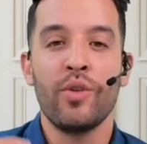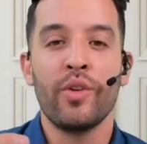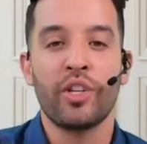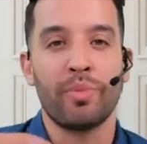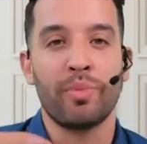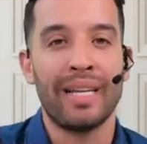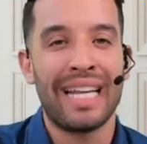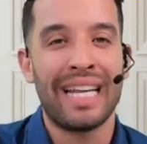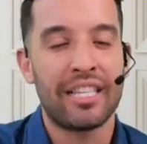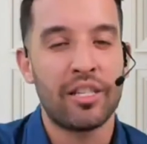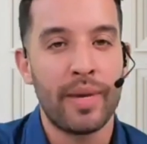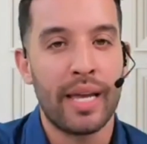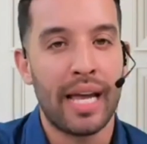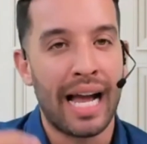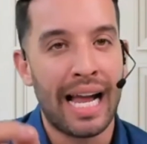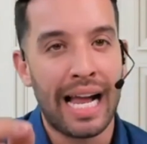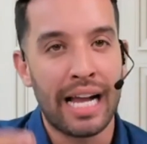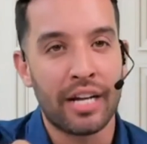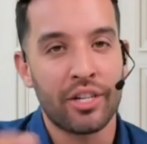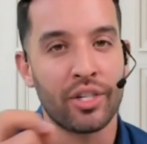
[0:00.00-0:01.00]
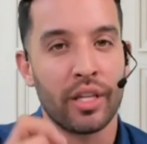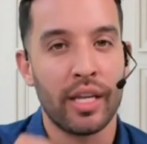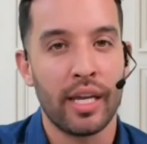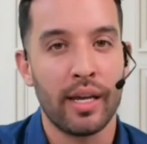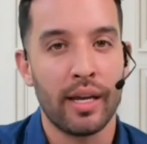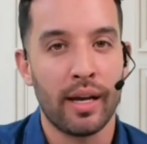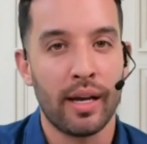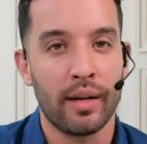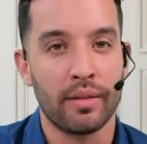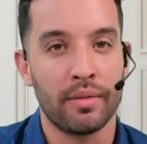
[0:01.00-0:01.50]
explain that to me? I
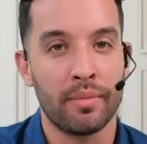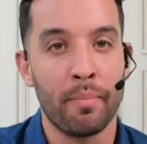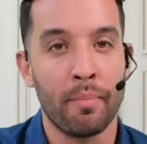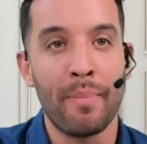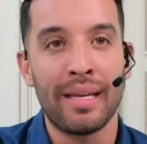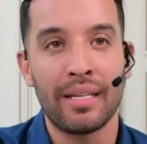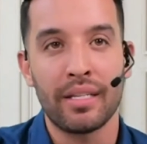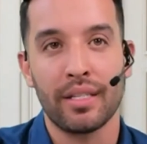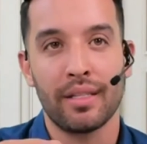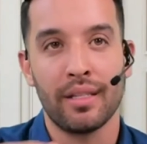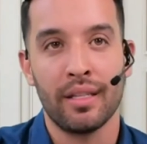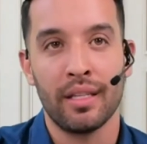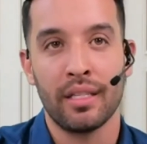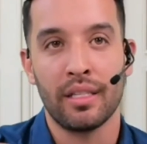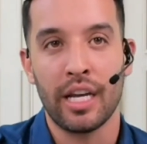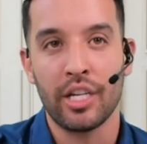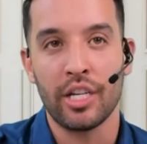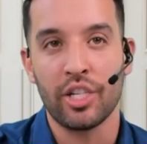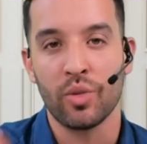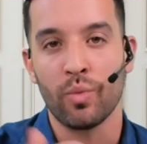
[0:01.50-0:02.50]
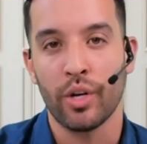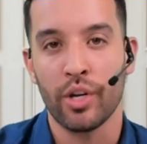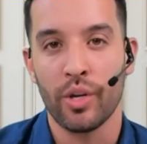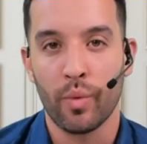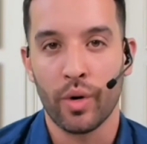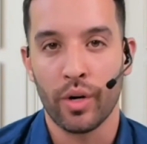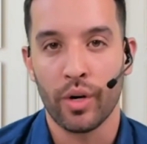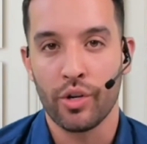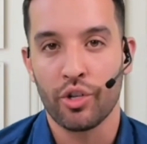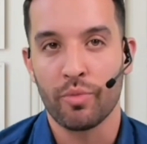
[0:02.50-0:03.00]
actually missed the session
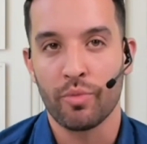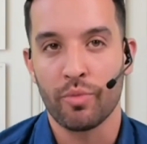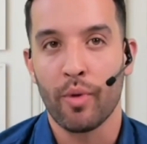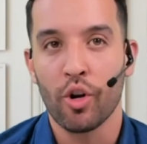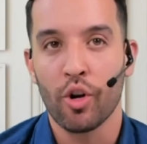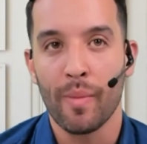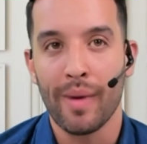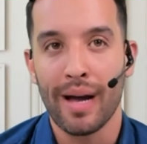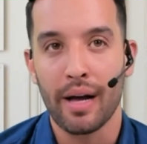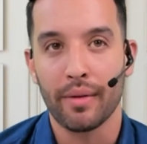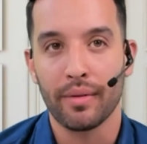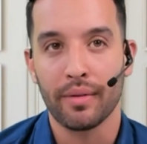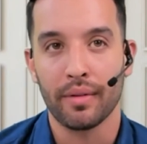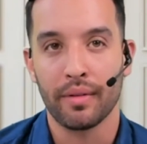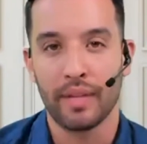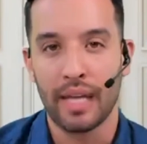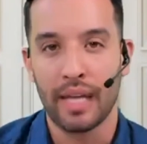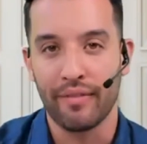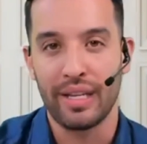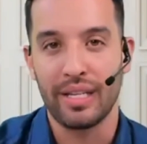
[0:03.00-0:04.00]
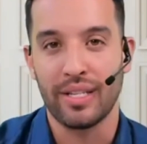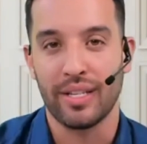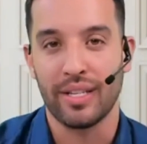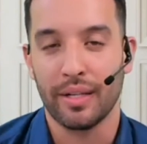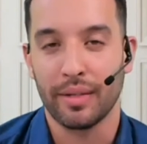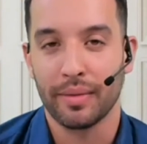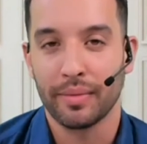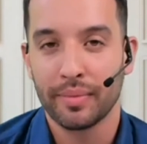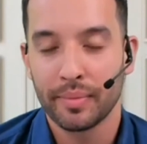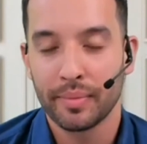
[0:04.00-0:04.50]
where you spoke about that visa.